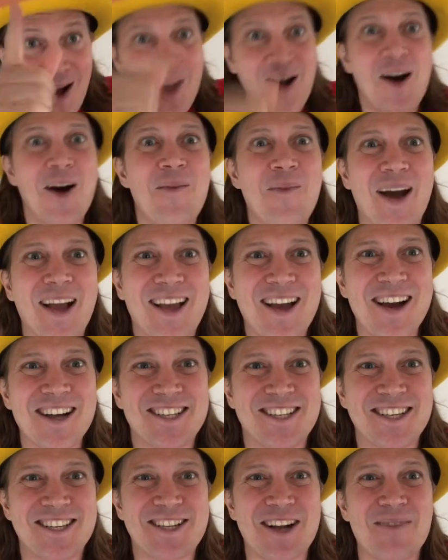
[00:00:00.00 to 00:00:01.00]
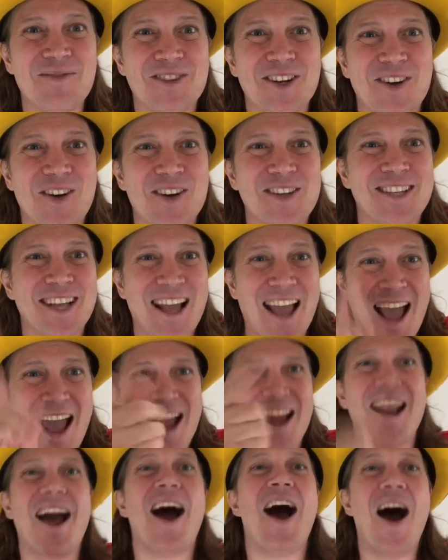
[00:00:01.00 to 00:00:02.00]
Oh my gosh, it jumped across
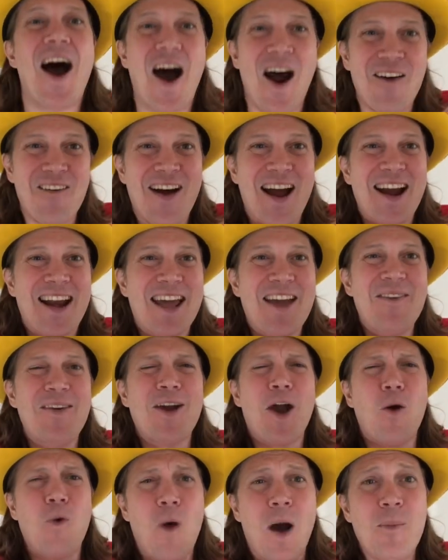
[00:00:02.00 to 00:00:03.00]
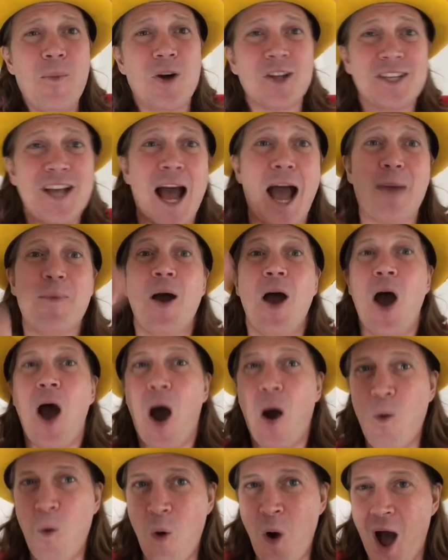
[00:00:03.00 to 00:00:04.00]
again. All right, here we go, one more time.
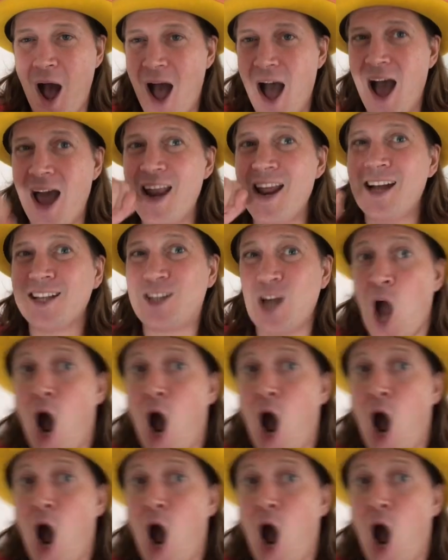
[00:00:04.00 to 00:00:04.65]
A one, two,